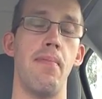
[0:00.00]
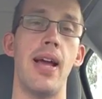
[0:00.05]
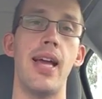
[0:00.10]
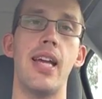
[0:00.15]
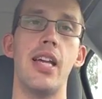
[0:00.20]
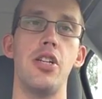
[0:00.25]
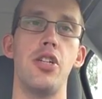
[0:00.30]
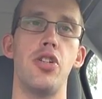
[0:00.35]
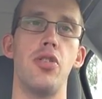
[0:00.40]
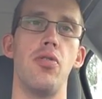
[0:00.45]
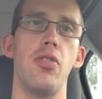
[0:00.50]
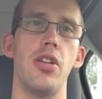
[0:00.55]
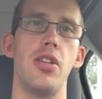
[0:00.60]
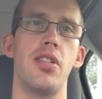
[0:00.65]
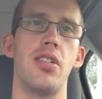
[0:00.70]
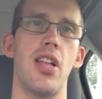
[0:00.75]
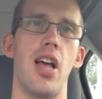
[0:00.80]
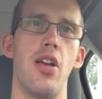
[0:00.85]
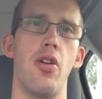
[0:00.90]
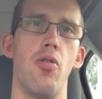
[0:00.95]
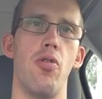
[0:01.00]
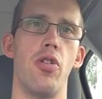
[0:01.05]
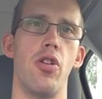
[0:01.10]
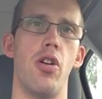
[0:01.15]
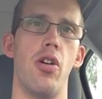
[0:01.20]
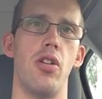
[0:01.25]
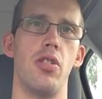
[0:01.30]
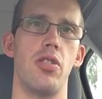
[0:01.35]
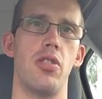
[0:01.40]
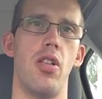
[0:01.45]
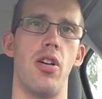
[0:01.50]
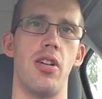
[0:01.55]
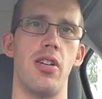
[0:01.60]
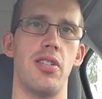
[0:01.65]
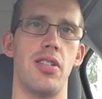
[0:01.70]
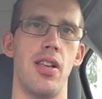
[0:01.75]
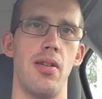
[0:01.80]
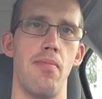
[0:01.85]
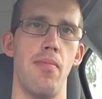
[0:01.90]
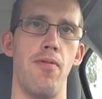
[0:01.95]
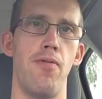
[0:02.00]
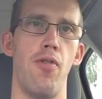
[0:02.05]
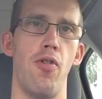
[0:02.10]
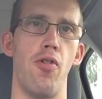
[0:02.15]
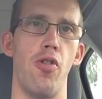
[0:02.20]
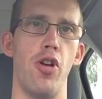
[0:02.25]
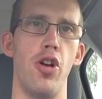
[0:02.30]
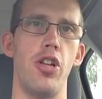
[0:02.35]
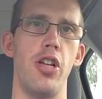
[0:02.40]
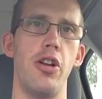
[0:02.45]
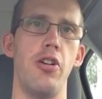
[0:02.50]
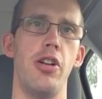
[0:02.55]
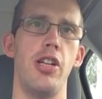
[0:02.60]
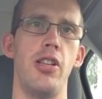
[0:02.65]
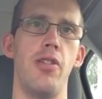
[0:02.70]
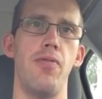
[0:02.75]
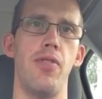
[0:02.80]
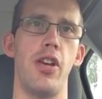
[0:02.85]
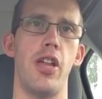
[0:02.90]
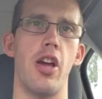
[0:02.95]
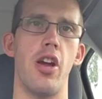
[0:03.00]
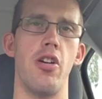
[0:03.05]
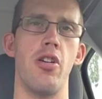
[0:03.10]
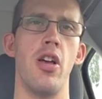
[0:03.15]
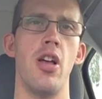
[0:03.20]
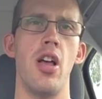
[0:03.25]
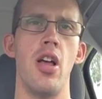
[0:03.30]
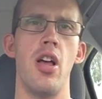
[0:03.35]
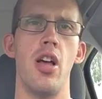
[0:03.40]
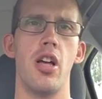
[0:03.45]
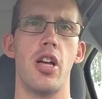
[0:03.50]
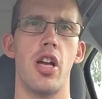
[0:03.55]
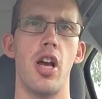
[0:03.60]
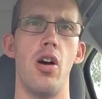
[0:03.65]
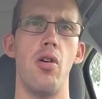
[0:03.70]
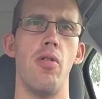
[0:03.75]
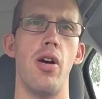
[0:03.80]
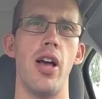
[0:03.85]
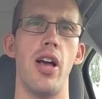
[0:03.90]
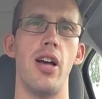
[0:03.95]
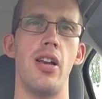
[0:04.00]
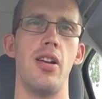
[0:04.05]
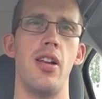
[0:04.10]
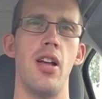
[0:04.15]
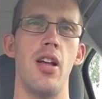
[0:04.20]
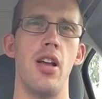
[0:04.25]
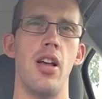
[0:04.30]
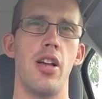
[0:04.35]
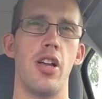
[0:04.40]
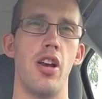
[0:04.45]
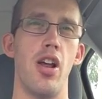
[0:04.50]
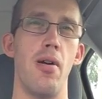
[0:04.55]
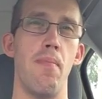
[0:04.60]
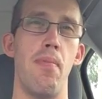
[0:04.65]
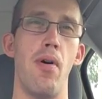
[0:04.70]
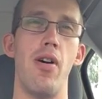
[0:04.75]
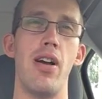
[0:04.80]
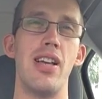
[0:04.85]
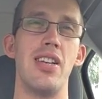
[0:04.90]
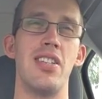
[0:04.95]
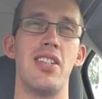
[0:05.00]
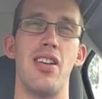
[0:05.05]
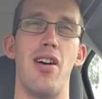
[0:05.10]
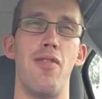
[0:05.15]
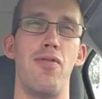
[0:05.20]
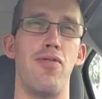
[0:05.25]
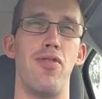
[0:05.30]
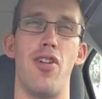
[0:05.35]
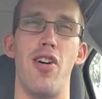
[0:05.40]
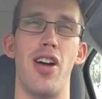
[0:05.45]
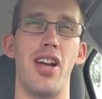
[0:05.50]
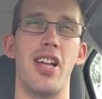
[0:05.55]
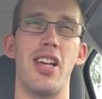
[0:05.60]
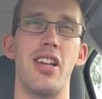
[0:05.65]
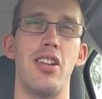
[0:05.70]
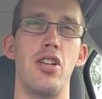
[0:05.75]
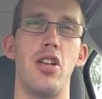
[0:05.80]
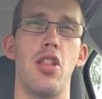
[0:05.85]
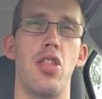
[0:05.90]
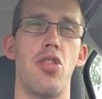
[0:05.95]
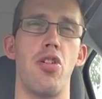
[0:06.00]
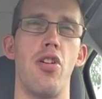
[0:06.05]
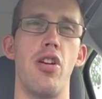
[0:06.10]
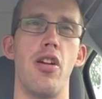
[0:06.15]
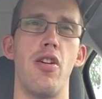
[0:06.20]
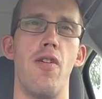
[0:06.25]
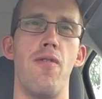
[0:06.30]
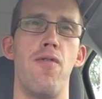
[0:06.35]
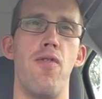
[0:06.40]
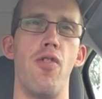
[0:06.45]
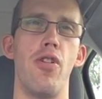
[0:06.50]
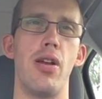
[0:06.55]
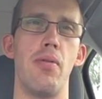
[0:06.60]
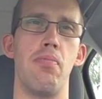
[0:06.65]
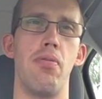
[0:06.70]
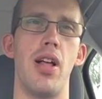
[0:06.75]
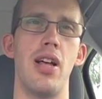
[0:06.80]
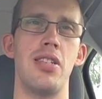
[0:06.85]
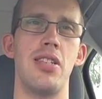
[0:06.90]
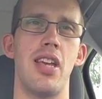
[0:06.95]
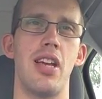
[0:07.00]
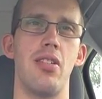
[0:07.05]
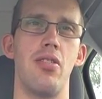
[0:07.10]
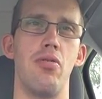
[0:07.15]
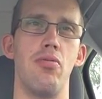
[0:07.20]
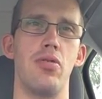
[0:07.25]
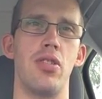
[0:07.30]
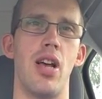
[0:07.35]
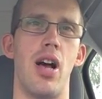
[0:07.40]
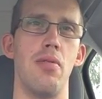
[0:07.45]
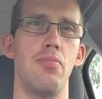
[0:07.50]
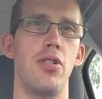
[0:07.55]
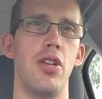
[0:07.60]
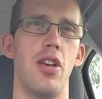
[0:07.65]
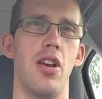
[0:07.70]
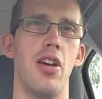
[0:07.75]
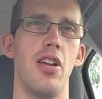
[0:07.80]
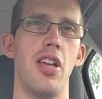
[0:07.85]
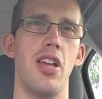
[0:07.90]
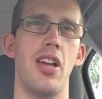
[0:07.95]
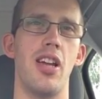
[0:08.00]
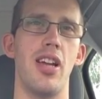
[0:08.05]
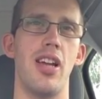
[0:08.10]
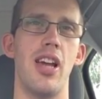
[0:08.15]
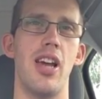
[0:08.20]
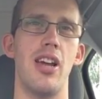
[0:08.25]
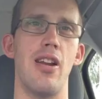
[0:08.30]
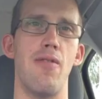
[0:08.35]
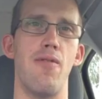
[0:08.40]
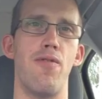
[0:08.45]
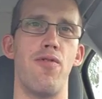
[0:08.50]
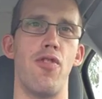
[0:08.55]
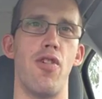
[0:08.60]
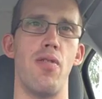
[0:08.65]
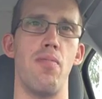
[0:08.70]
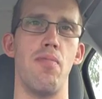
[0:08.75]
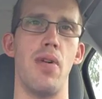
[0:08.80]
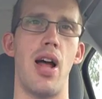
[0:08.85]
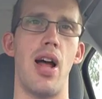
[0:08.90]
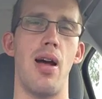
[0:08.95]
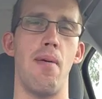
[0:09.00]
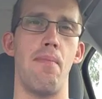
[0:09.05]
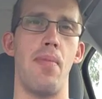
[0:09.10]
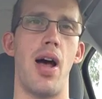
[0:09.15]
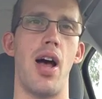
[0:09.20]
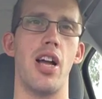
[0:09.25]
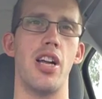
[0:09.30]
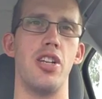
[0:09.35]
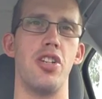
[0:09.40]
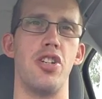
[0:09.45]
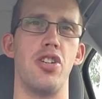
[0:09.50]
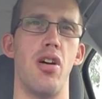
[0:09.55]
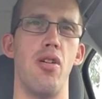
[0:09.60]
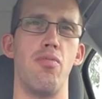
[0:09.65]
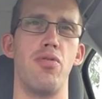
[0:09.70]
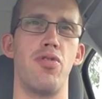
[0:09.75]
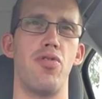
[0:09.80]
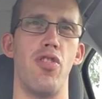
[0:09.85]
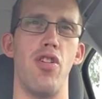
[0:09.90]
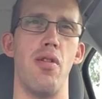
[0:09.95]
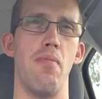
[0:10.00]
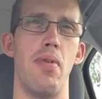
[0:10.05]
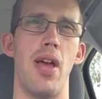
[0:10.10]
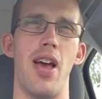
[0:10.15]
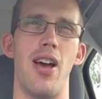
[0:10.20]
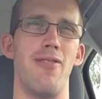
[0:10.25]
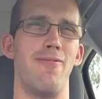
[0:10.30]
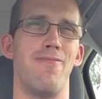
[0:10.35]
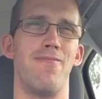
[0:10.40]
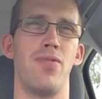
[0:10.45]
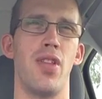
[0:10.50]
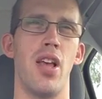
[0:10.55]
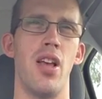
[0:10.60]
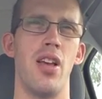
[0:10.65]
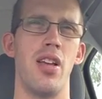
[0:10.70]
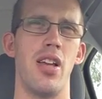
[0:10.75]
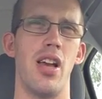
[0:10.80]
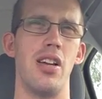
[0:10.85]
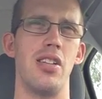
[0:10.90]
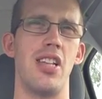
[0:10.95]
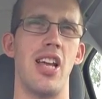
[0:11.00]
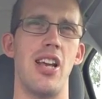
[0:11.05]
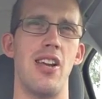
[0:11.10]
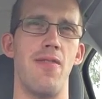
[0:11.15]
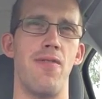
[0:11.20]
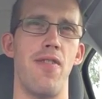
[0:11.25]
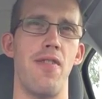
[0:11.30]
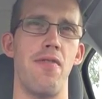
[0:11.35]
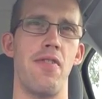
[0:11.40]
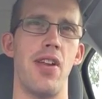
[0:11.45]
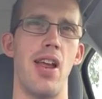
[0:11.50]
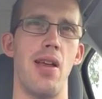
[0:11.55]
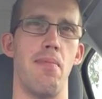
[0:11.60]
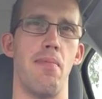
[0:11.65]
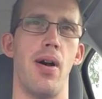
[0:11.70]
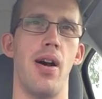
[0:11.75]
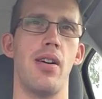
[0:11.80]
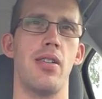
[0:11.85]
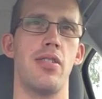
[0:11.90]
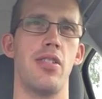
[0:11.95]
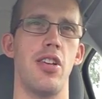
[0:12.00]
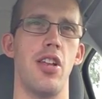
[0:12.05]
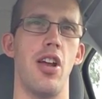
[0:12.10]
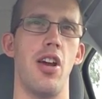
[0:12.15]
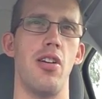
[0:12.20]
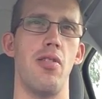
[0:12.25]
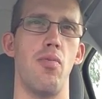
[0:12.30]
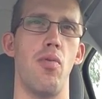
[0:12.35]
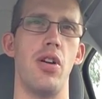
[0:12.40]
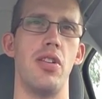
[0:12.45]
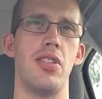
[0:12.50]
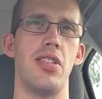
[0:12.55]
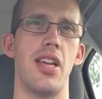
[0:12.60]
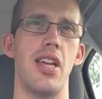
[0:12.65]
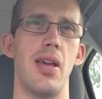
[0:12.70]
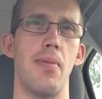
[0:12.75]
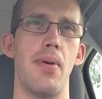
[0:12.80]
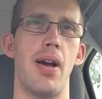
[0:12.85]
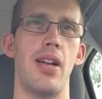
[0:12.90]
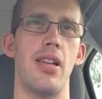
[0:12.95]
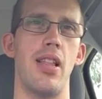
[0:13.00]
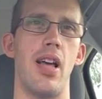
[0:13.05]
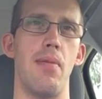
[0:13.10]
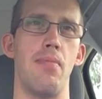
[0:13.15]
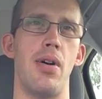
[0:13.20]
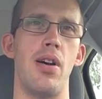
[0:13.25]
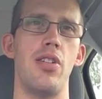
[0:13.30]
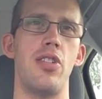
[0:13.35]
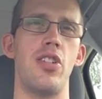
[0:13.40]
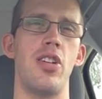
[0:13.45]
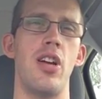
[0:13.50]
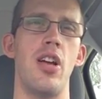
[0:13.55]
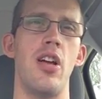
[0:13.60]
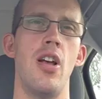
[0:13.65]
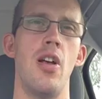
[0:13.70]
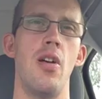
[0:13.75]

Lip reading: Making sure you stay organised. Like I said before earlier in the video, go out, you know, buy yourself like 30 or 40 plastic little tubs. You know, you can get them from bargain shops for about, you know, 10 to 15 bucks. You know, it won't set you back that much.